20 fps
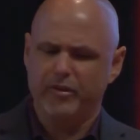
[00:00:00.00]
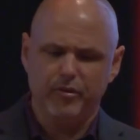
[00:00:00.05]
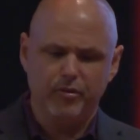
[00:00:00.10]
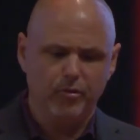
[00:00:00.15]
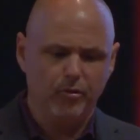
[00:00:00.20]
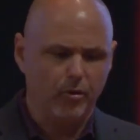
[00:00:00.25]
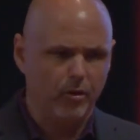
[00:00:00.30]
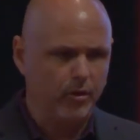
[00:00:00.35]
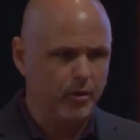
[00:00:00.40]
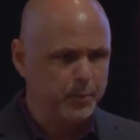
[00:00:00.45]
the
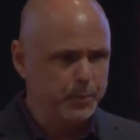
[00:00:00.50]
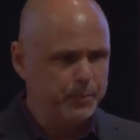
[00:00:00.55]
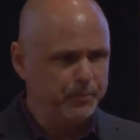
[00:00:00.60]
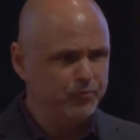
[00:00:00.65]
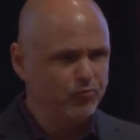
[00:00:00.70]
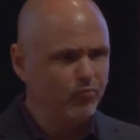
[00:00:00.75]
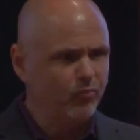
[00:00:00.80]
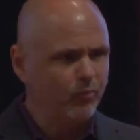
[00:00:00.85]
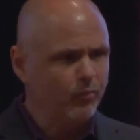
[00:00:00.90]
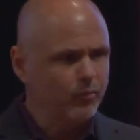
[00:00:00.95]
door,
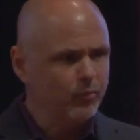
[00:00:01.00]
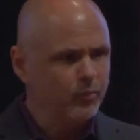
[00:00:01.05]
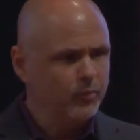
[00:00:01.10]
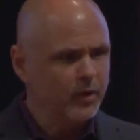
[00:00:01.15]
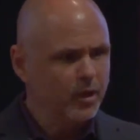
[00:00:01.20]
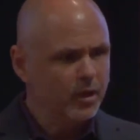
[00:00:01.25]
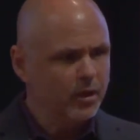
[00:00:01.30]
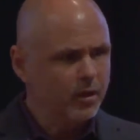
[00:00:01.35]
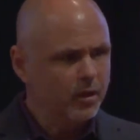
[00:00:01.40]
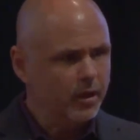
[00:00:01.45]

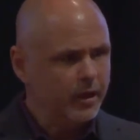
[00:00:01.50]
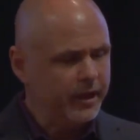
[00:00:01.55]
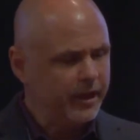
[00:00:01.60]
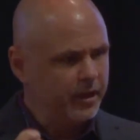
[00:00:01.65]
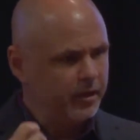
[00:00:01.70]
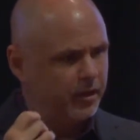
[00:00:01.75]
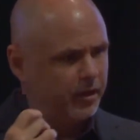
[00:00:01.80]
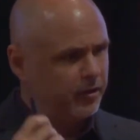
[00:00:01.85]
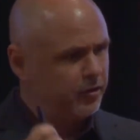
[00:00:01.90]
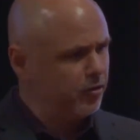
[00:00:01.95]

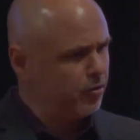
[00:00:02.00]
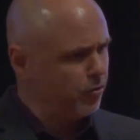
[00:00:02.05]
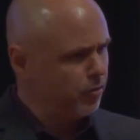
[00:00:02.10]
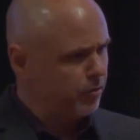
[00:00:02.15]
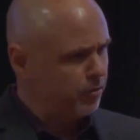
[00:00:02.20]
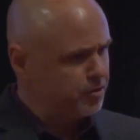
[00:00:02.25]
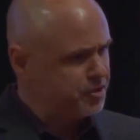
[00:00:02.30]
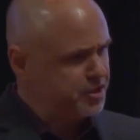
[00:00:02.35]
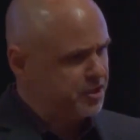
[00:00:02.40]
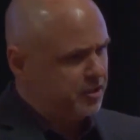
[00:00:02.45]
and I
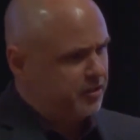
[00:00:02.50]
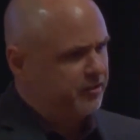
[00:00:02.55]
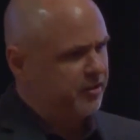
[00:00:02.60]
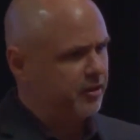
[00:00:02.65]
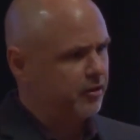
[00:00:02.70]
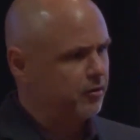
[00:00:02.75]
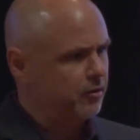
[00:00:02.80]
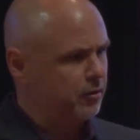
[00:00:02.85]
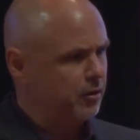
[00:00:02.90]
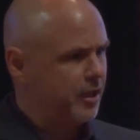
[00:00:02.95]
heard Gina
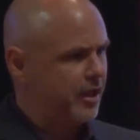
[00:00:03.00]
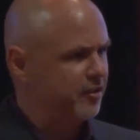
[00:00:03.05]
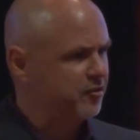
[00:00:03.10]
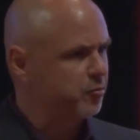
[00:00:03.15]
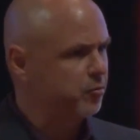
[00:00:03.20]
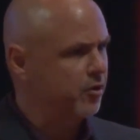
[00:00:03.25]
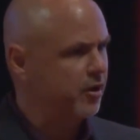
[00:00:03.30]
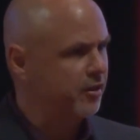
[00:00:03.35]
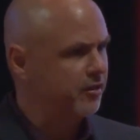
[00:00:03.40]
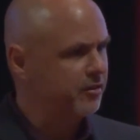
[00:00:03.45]
take her last
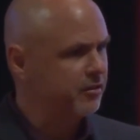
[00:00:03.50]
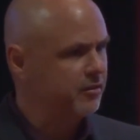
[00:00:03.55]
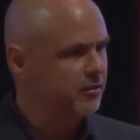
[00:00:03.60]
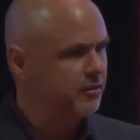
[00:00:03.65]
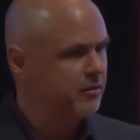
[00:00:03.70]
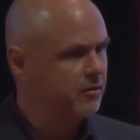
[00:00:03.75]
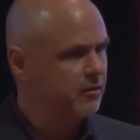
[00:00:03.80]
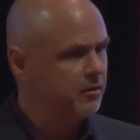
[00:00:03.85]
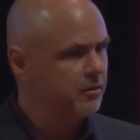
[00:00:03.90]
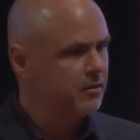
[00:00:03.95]
breath.
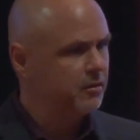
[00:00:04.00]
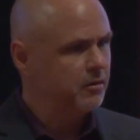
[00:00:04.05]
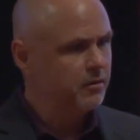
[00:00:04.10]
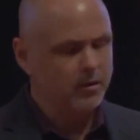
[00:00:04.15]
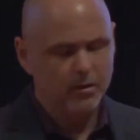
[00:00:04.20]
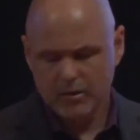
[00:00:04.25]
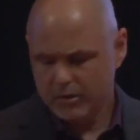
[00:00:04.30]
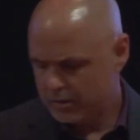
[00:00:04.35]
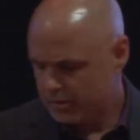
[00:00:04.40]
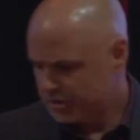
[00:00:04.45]

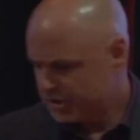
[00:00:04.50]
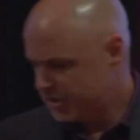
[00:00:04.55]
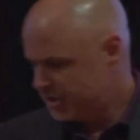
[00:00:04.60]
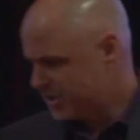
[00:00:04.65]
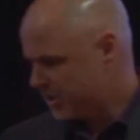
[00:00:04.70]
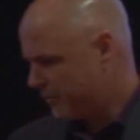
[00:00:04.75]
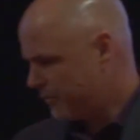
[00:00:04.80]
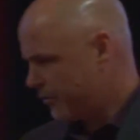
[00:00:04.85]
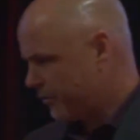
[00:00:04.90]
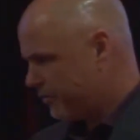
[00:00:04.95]
She
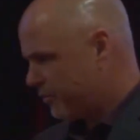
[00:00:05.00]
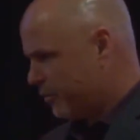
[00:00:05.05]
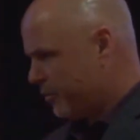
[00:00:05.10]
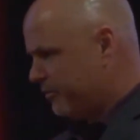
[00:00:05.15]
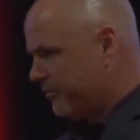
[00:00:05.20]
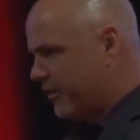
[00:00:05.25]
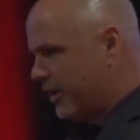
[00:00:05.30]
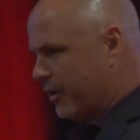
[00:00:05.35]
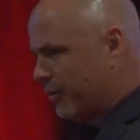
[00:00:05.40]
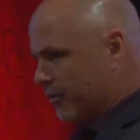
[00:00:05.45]
suffered from a
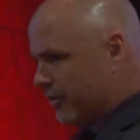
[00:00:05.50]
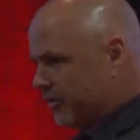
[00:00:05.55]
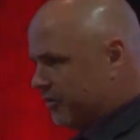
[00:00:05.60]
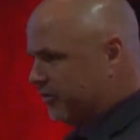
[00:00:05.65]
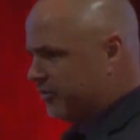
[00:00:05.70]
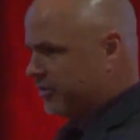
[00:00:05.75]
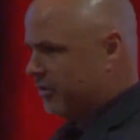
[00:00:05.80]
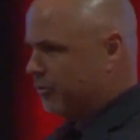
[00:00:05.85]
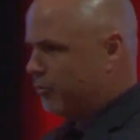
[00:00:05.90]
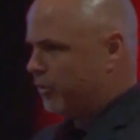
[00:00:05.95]

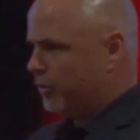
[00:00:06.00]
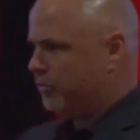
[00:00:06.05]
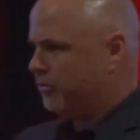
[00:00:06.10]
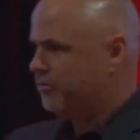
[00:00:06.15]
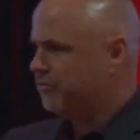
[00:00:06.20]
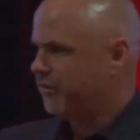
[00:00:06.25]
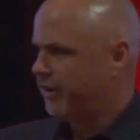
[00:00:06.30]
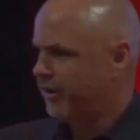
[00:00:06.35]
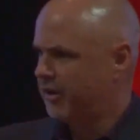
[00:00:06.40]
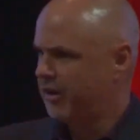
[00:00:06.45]
virus that we would
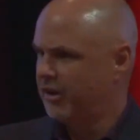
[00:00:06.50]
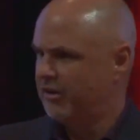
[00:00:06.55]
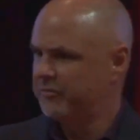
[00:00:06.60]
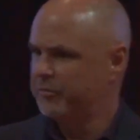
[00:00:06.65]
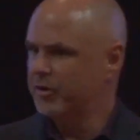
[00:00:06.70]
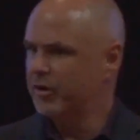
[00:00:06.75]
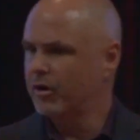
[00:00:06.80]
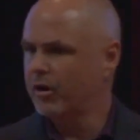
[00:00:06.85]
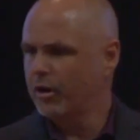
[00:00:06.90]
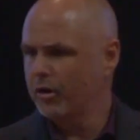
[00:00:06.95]
fight off,
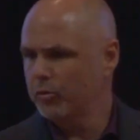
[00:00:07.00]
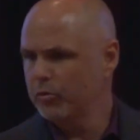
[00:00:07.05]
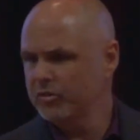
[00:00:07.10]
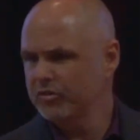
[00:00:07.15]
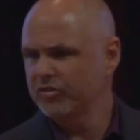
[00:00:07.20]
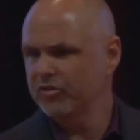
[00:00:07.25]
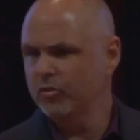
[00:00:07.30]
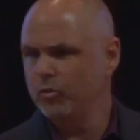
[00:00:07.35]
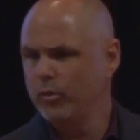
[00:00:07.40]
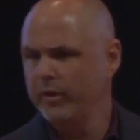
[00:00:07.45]
but her heart was
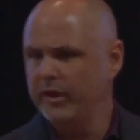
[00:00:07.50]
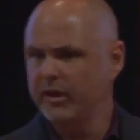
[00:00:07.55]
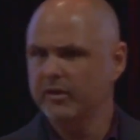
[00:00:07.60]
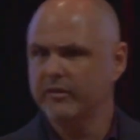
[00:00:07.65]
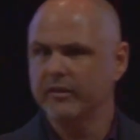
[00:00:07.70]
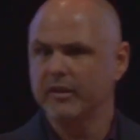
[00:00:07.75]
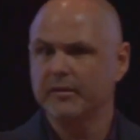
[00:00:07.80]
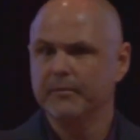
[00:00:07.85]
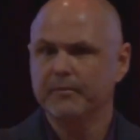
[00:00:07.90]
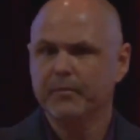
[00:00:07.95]
so weak
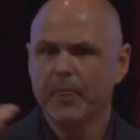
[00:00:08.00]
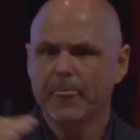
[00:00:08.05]
that